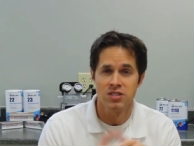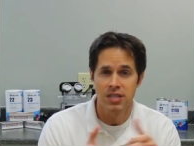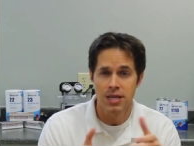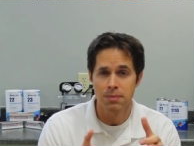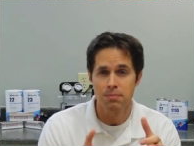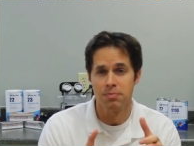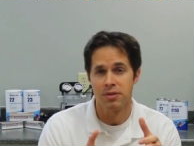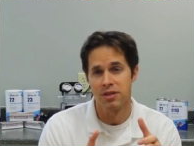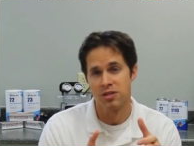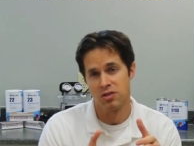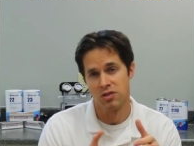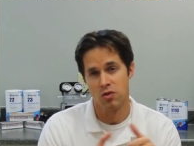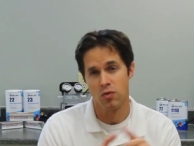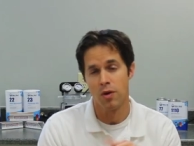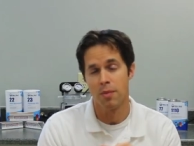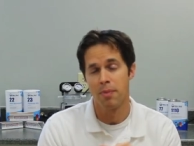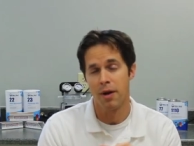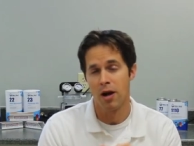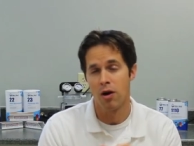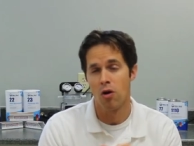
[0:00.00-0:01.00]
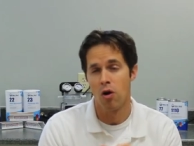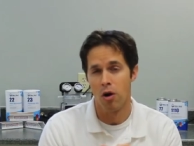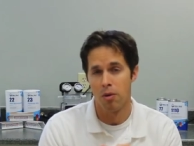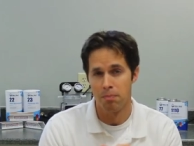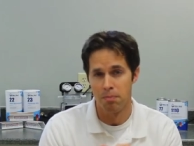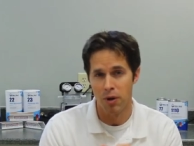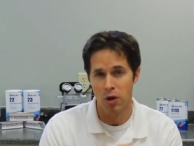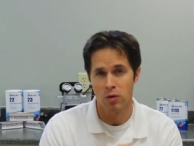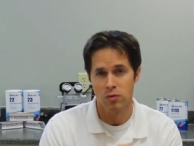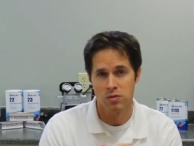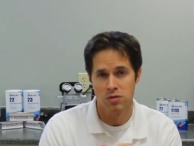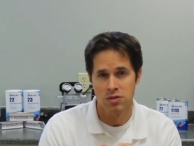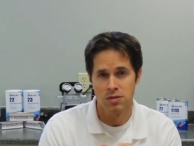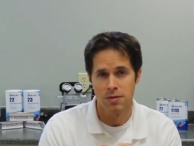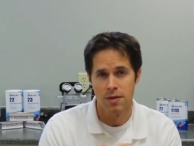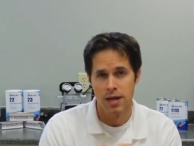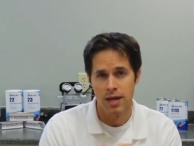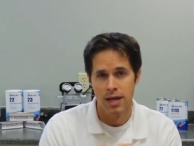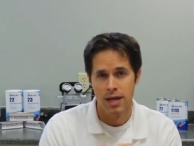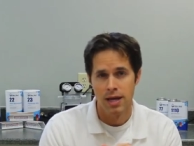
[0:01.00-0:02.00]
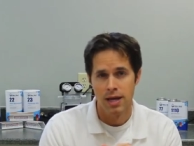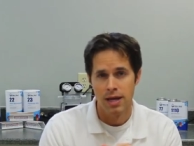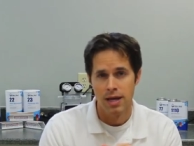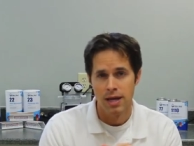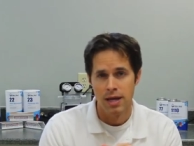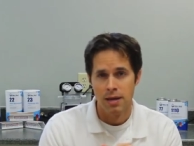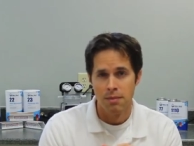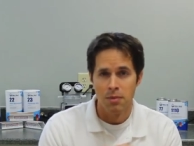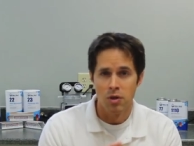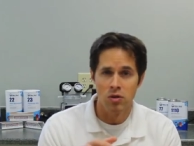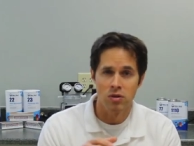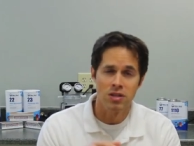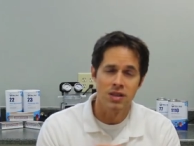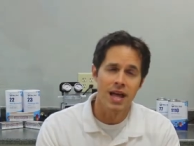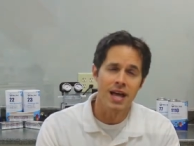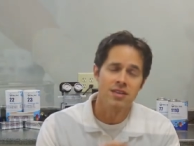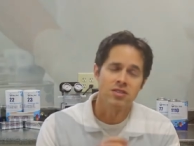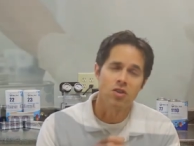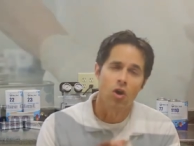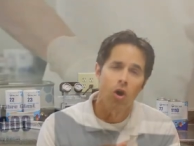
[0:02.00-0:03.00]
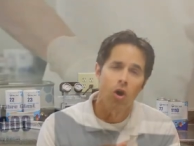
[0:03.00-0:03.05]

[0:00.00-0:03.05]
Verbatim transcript: deep blister repair on boats. Milled glass